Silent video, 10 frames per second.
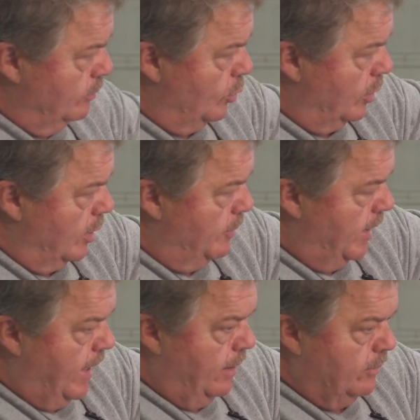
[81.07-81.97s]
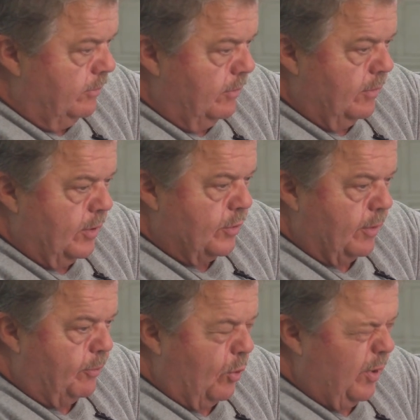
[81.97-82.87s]
We'll eliminate the
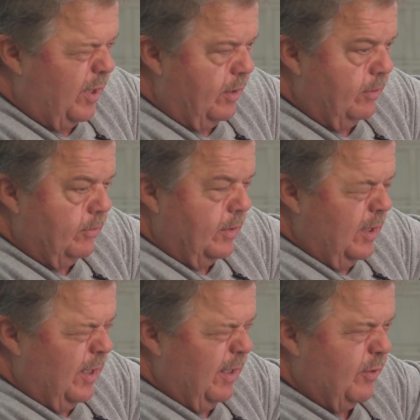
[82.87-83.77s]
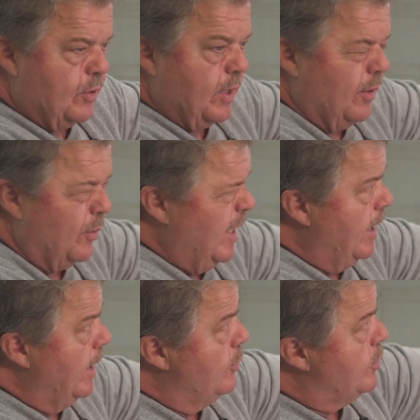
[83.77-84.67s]
support if it's on the right
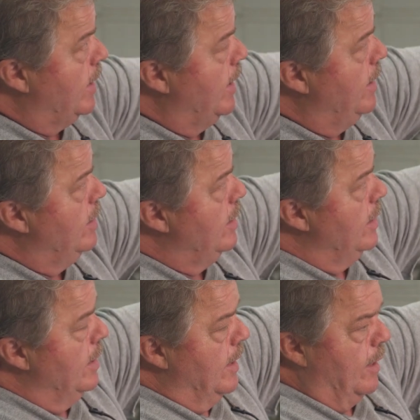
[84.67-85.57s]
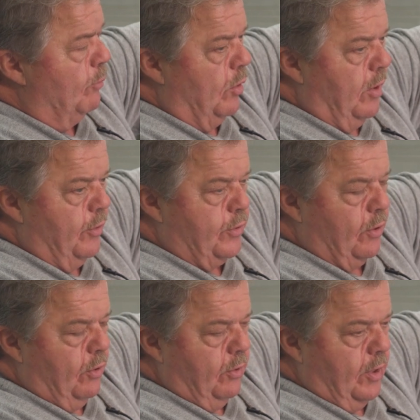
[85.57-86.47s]
hand side, and we'll
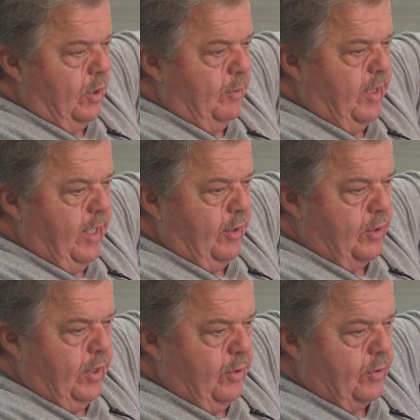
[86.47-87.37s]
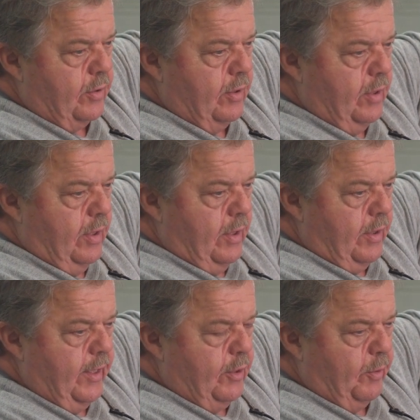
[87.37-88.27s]
also eliminate these.
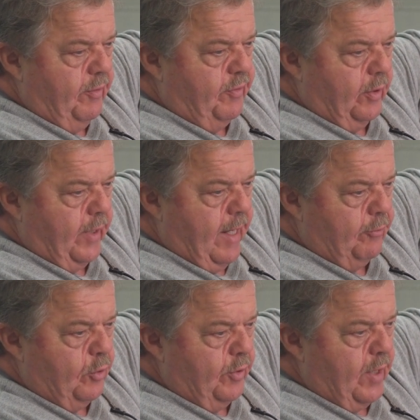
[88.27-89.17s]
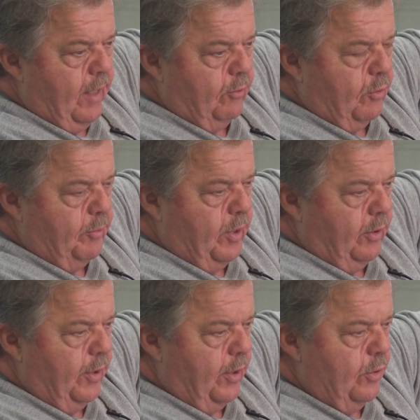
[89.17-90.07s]
These we filled afterthought. We're
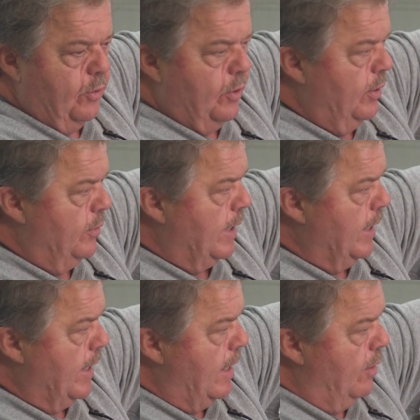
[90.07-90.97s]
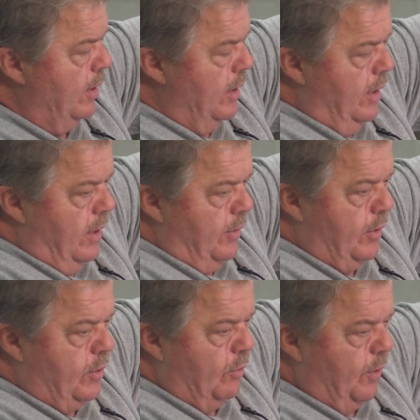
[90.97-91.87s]
building a new hood right now
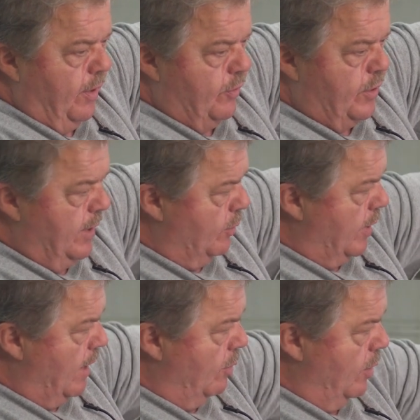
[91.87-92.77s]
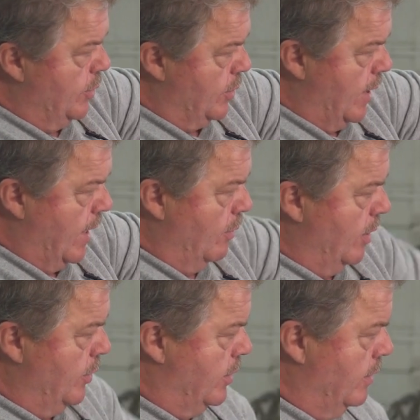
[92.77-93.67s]
that you won't even see where that was or that
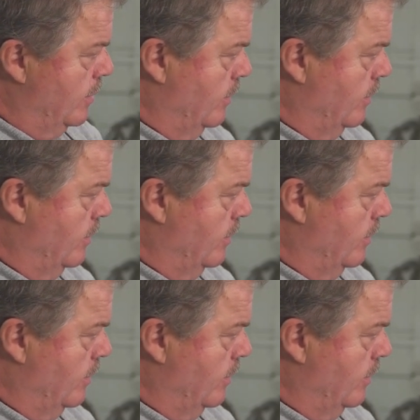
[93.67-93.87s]
was.